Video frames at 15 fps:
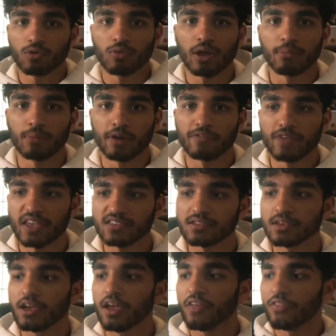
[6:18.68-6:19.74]
right in my face.
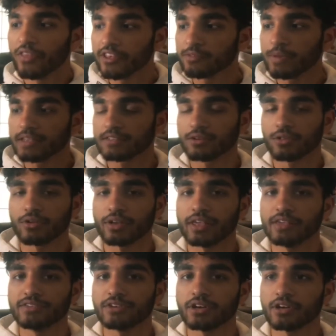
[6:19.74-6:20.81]
This makes it a little
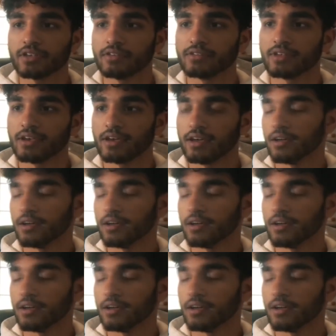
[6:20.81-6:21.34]
easier because